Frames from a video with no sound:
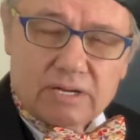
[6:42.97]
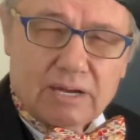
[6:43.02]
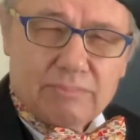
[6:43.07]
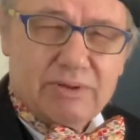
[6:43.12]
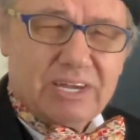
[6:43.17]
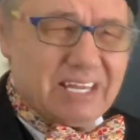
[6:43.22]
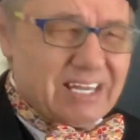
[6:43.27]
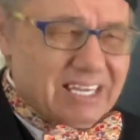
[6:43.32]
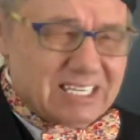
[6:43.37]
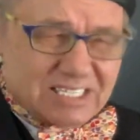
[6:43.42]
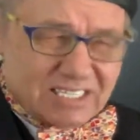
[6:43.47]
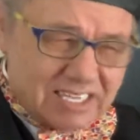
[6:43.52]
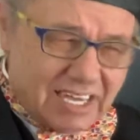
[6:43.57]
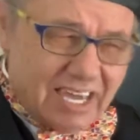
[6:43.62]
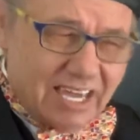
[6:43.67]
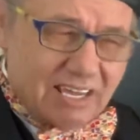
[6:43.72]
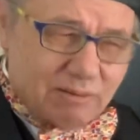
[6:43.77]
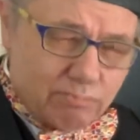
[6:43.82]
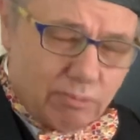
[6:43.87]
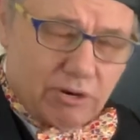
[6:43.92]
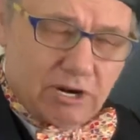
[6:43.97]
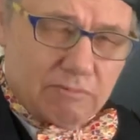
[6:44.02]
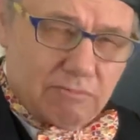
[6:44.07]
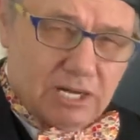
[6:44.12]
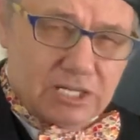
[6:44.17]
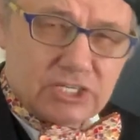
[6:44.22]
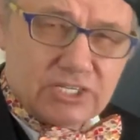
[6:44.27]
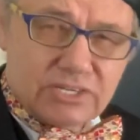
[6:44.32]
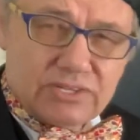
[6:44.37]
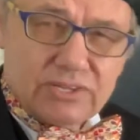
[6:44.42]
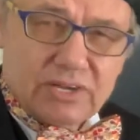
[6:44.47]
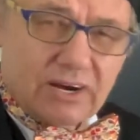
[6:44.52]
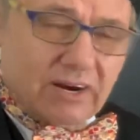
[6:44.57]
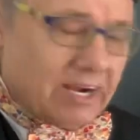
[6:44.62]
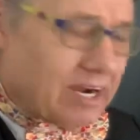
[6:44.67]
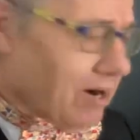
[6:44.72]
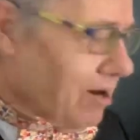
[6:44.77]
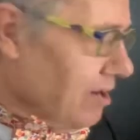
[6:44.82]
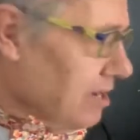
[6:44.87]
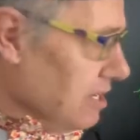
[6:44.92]
I mean, they stayed pretty much in their
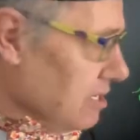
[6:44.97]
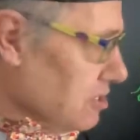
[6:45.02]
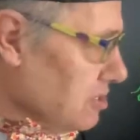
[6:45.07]
area.